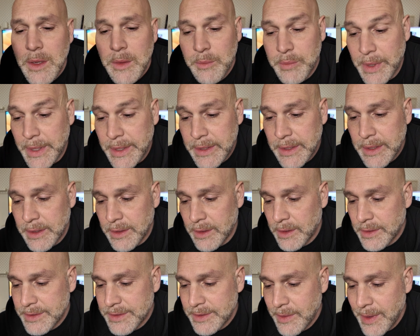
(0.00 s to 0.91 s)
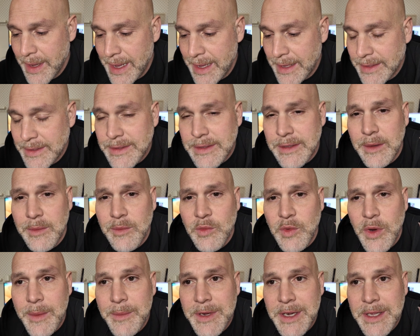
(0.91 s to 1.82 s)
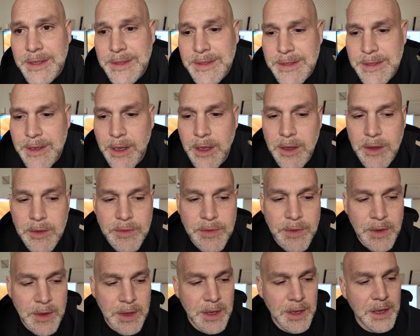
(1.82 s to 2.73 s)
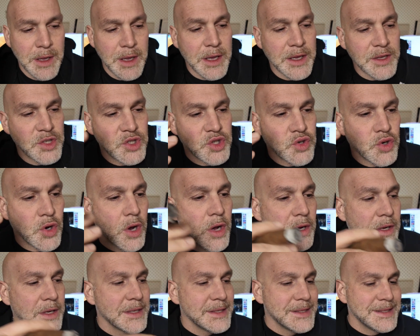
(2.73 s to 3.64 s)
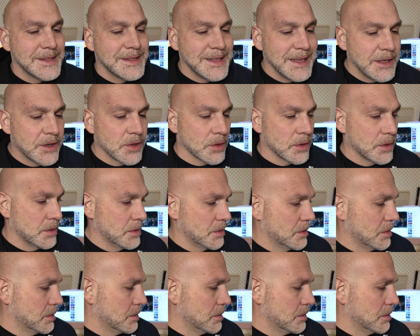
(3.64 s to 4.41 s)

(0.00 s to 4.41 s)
but it also has some remnants of a strong cedar